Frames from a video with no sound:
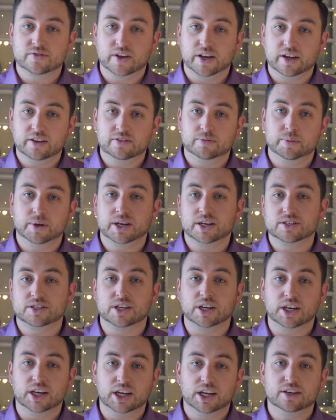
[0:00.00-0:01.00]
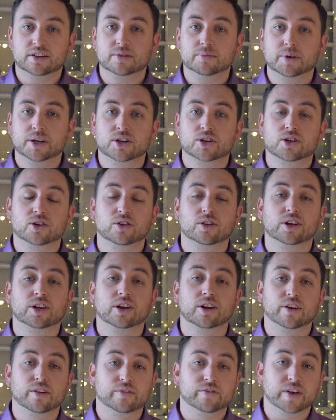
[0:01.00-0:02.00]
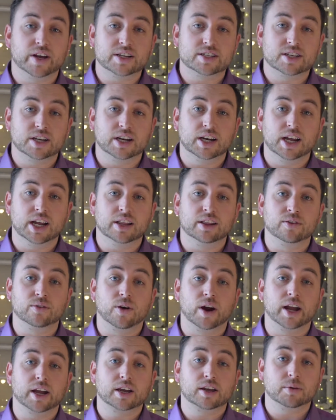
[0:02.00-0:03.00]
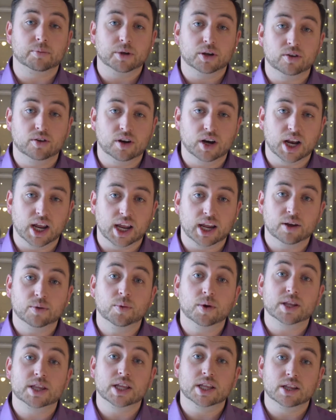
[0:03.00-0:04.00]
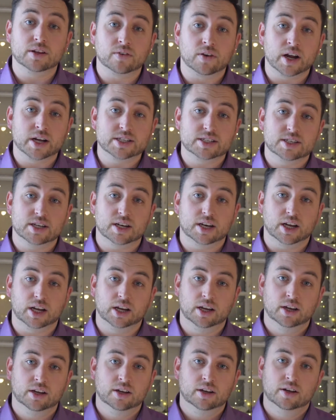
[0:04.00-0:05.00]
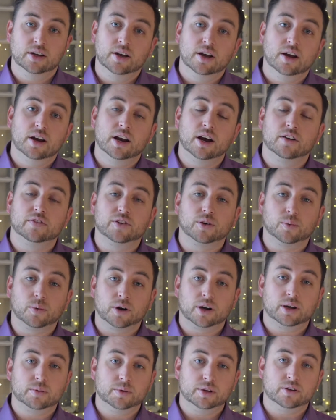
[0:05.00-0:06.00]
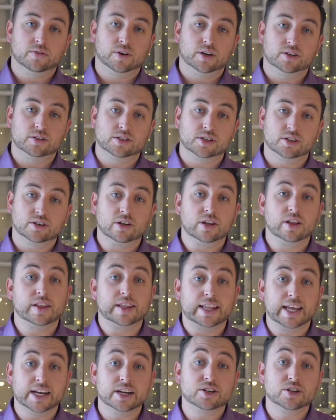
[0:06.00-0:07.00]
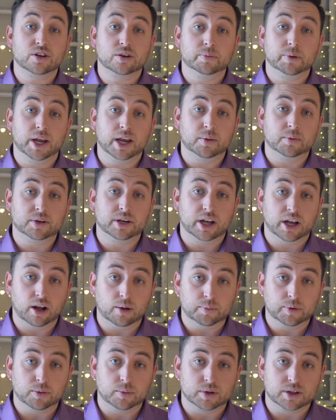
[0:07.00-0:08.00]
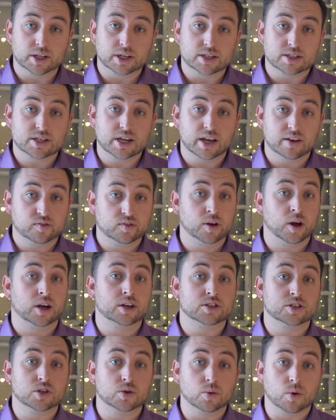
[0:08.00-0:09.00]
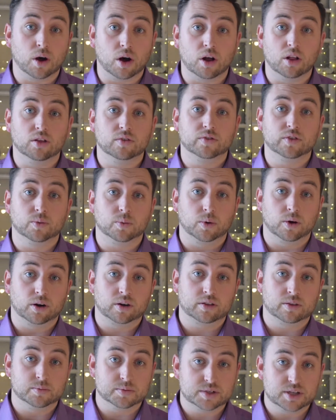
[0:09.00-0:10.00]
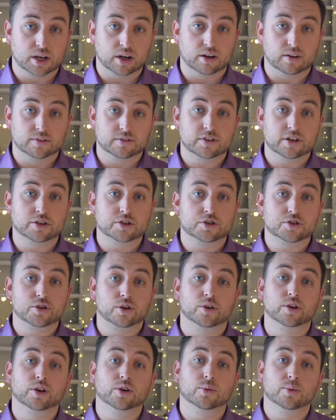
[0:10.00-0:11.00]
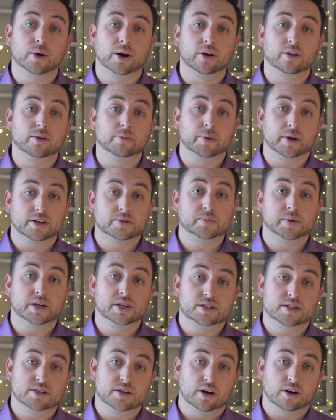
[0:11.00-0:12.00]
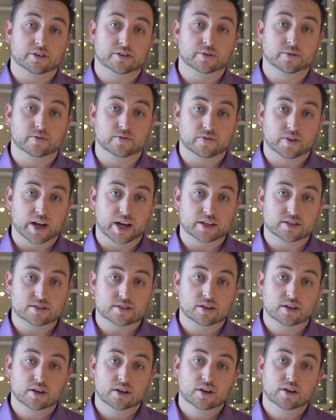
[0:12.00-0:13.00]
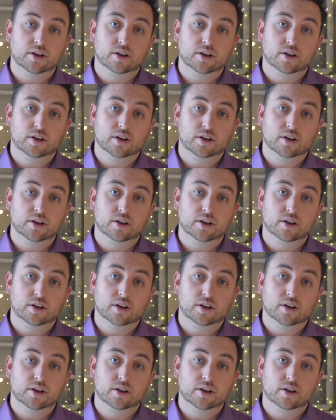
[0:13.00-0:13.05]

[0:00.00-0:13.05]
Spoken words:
phase because you need to make sure that you're investing in the right community within the right city. Now, if you're working with a realtor, they should be able to help you with this, if not do all of the work themselves and show you where the best places are to invest.